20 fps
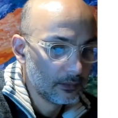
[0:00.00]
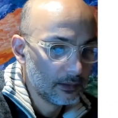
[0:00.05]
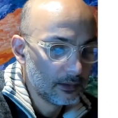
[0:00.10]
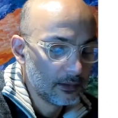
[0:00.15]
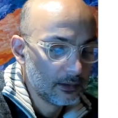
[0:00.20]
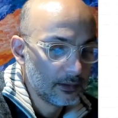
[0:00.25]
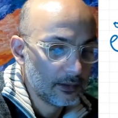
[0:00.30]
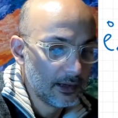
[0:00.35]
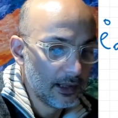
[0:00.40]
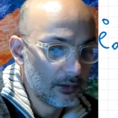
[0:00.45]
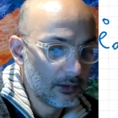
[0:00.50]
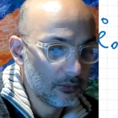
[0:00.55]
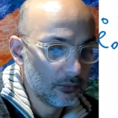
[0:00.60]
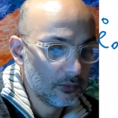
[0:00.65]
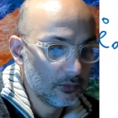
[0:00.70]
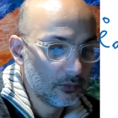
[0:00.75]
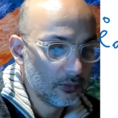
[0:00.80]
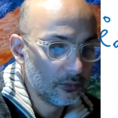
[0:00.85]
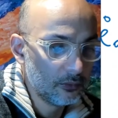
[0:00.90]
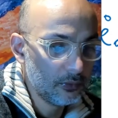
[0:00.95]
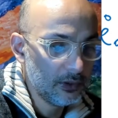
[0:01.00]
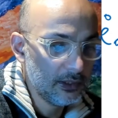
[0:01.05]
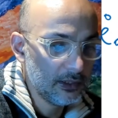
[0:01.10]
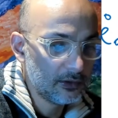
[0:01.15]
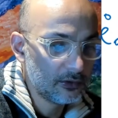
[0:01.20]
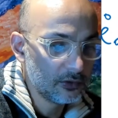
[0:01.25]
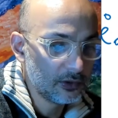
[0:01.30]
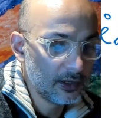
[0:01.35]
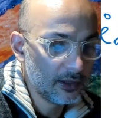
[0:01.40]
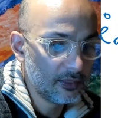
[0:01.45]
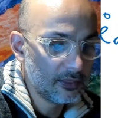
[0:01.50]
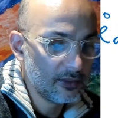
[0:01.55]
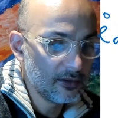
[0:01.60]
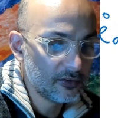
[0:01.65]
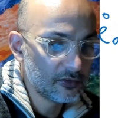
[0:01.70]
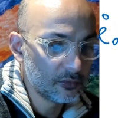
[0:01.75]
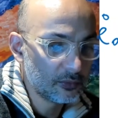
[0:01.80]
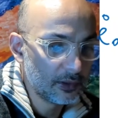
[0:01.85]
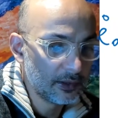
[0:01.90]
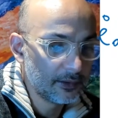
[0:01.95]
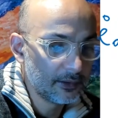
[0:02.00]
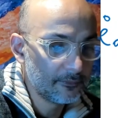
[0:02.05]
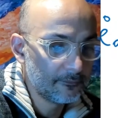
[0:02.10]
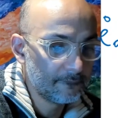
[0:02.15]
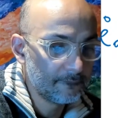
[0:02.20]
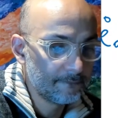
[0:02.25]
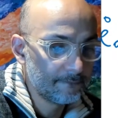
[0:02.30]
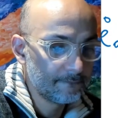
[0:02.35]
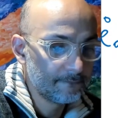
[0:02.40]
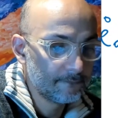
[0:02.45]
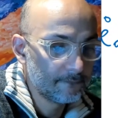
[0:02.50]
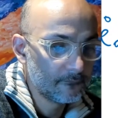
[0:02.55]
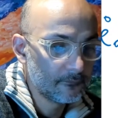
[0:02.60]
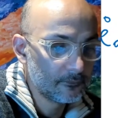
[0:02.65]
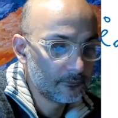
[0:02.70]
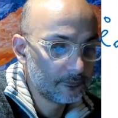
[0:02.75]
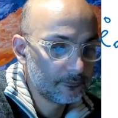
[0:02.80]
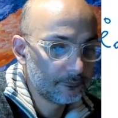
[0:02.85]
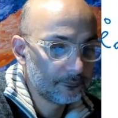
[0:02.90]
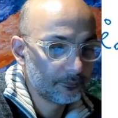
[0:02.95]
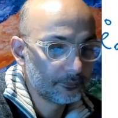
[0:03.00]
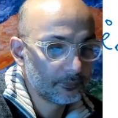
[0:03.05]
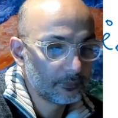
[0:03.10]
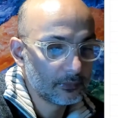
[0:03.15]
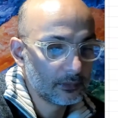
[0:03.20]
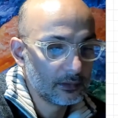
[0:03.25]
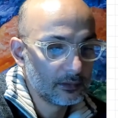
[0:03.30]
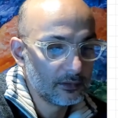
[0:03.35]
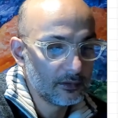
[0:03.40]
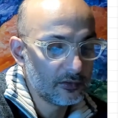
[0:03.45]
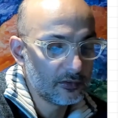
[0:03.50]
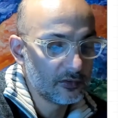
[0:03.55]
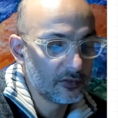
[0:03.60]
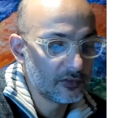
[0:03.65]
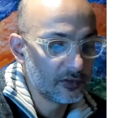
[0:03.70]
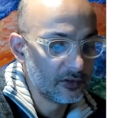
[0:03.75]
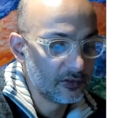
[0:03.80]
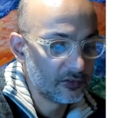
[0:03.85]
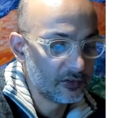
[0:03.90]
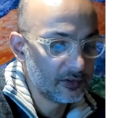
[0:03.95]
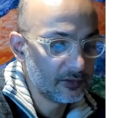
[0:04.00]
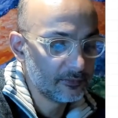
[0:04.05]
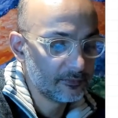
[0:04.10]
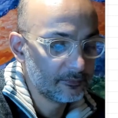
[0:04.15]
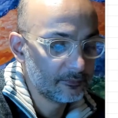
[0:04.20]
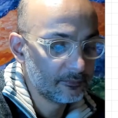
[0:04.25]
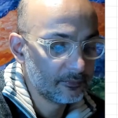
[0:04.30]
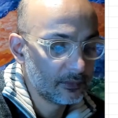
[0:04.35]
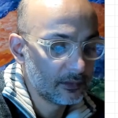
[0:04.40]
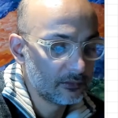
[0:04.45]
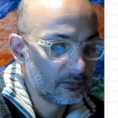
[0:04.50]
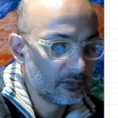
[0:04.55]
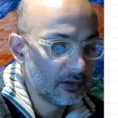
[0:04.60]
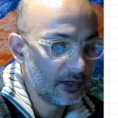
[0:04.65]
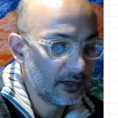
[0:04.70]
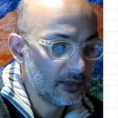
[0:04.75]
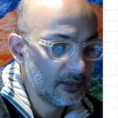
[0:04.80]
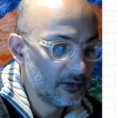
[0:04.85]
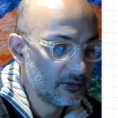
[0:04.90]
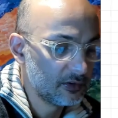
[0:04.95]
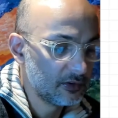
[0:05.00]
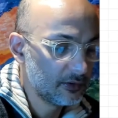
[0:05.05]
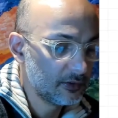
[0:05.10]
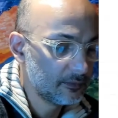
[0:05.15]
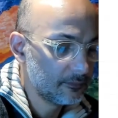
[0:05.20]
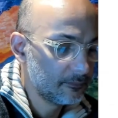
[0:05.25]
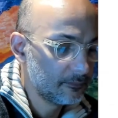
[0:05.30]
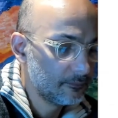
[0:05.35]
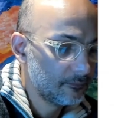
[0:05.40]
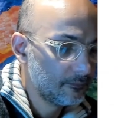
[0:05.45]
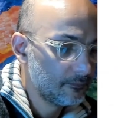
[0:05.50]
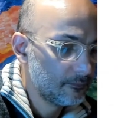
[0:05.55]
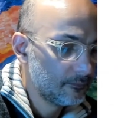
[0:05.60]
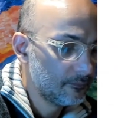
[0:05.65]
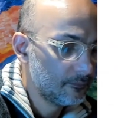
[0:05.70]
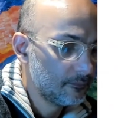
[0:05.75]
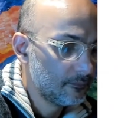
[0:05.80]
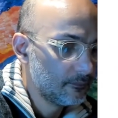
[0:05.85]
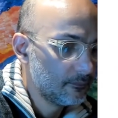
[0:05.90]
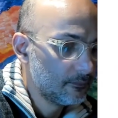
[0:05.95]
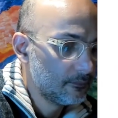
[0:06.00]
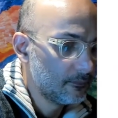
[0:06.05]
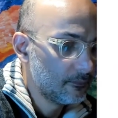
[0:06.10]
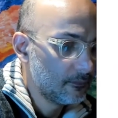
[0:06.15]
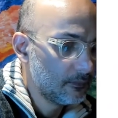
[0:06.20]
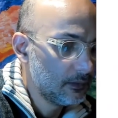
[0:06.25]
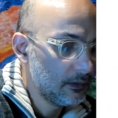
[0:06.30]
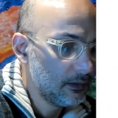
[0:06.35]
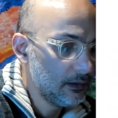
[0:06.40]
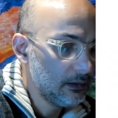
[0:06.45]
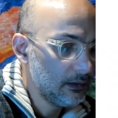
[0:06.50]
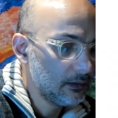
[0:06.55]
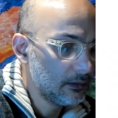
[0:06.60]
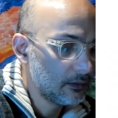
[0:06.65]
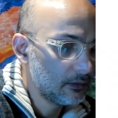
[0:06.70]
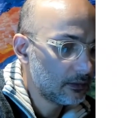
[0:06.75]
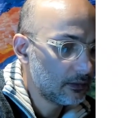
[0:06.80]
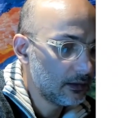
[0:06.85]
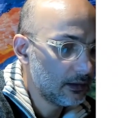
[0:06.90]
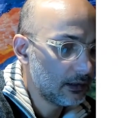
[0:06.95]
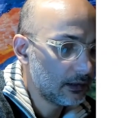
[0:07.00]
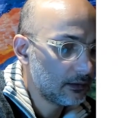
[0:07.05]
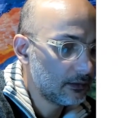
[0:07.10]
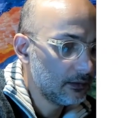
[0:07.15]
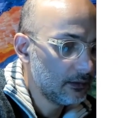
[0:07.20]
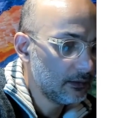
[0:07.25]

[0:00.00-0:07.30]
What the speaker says: Now we need to get this one. This is easy, very easy. E30.